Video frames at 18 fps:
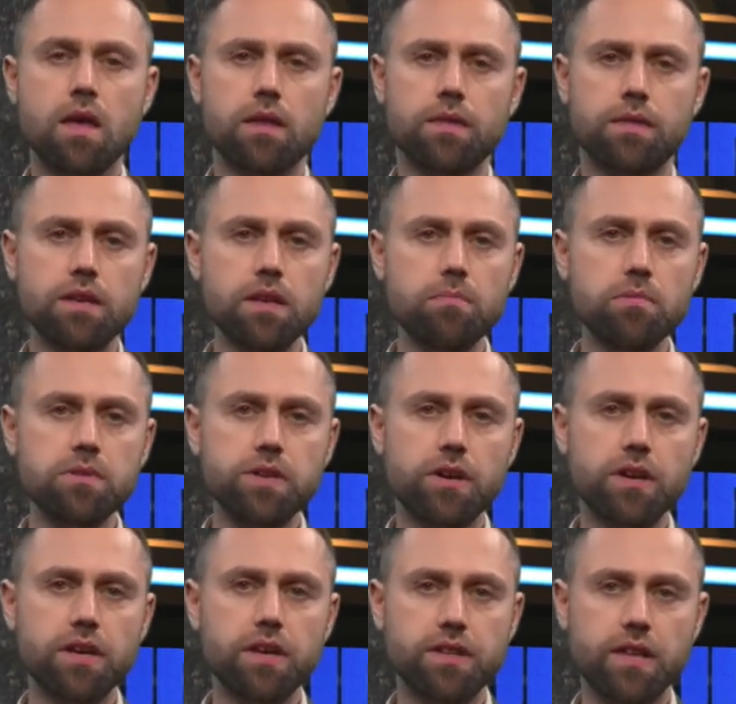The EPOS
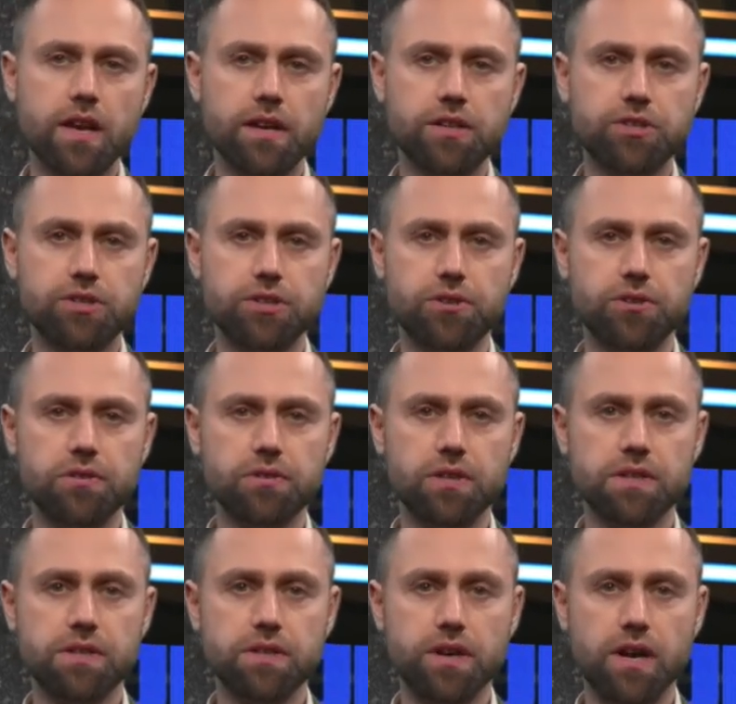architecture,
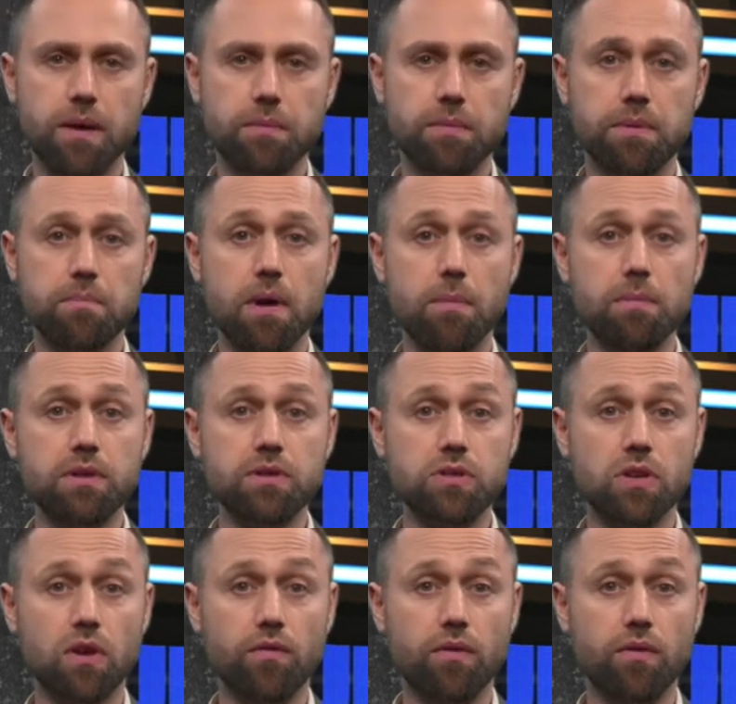described by means